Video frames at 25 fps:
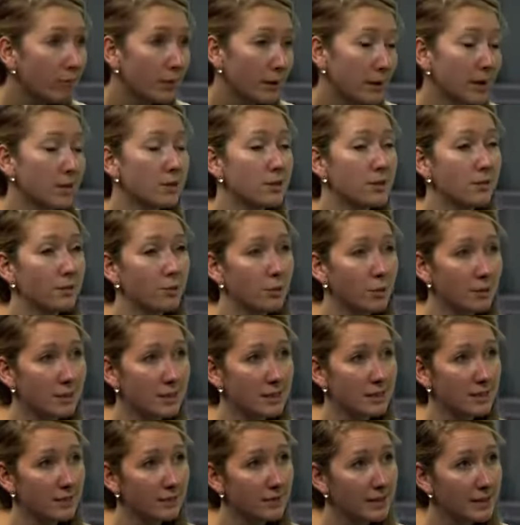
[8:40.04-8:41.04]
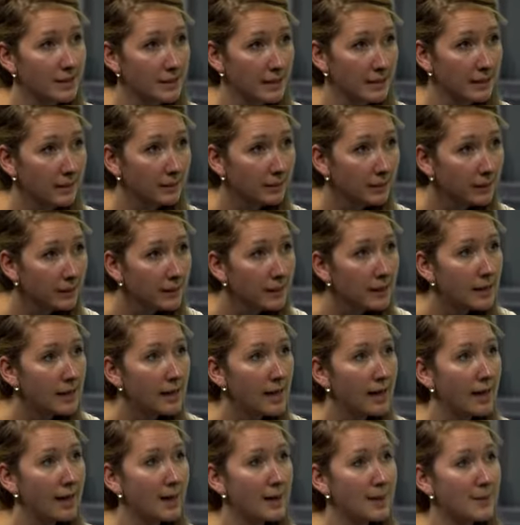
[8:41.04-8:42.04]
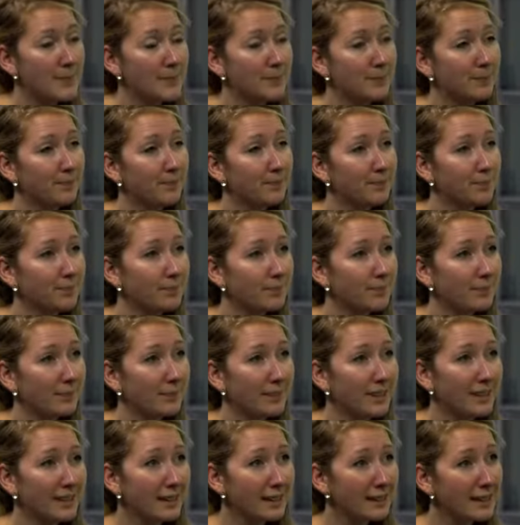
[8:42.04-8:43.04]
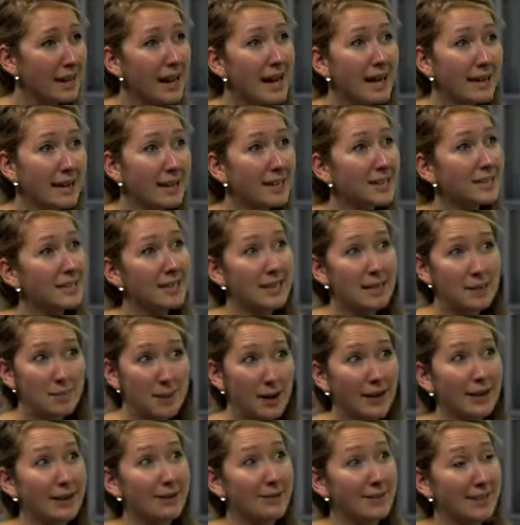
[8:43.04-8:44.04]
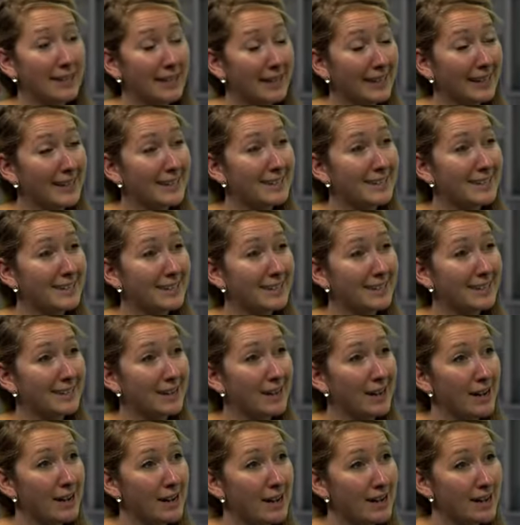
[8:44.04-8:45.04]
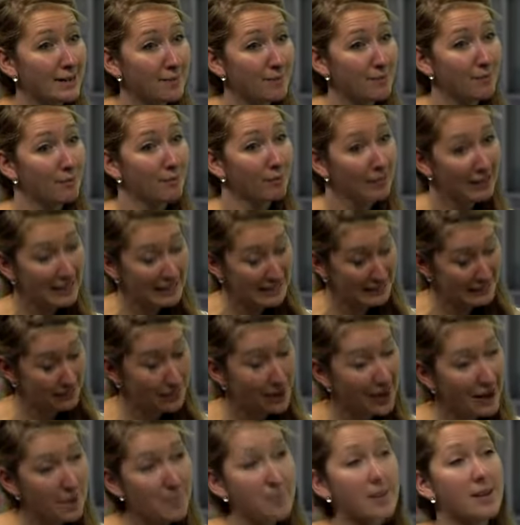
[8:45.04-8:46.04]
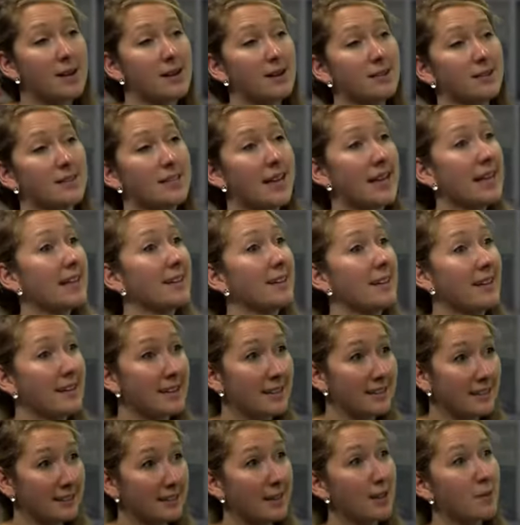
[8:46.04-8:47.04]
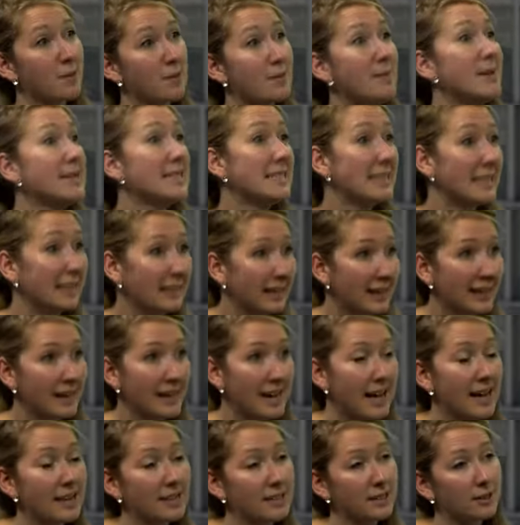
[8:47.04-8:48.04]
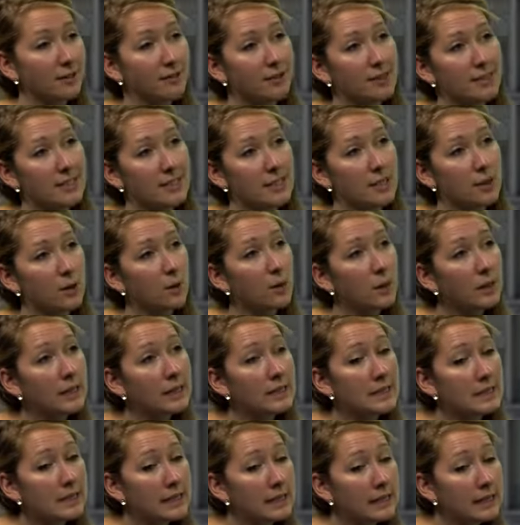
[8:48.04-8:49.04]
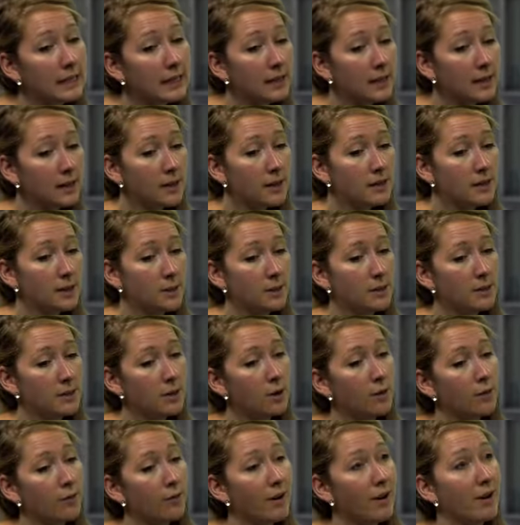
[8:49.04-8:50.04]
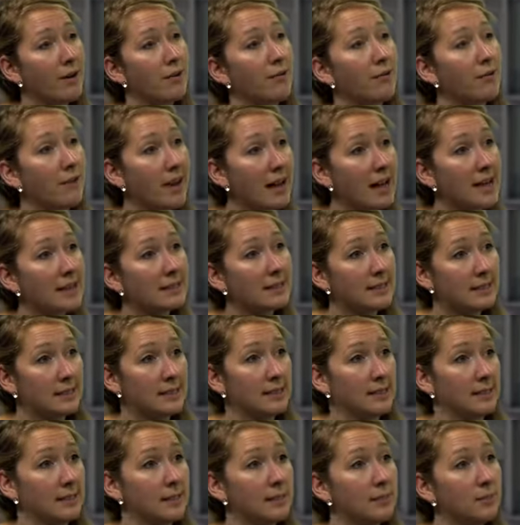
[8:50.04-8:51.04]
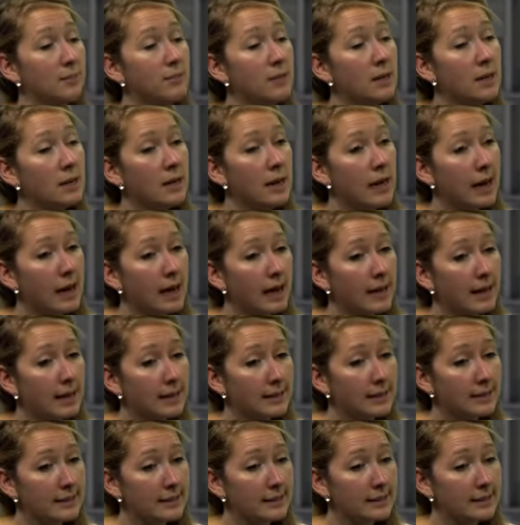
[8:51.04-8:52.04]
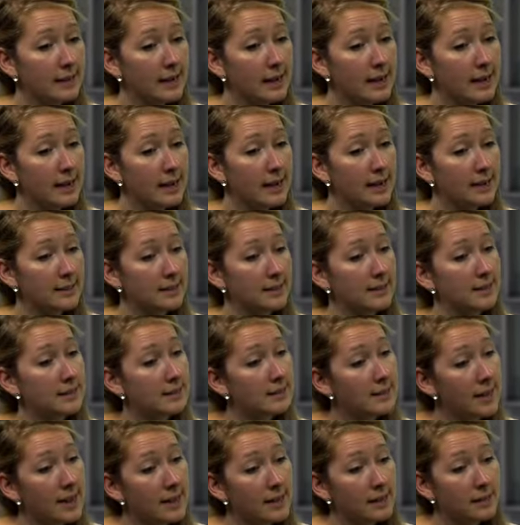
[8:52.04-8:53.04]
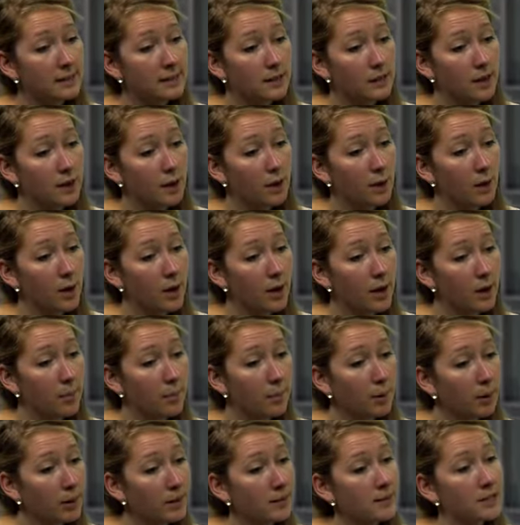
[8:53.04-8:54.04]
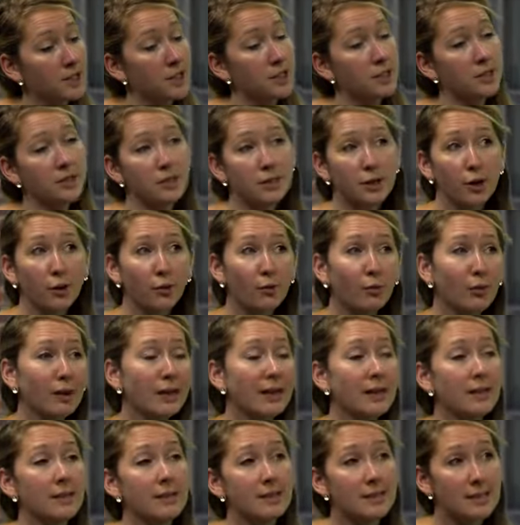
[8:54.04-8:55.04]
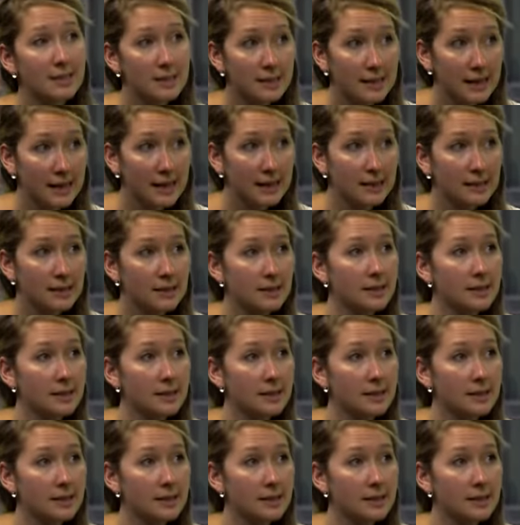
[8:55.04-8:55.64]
because of quantitative easing. And actually the Bank of England released a paper admitting that it had increased inequality. So it's not a very fair system. And as I said, politicians don't really understand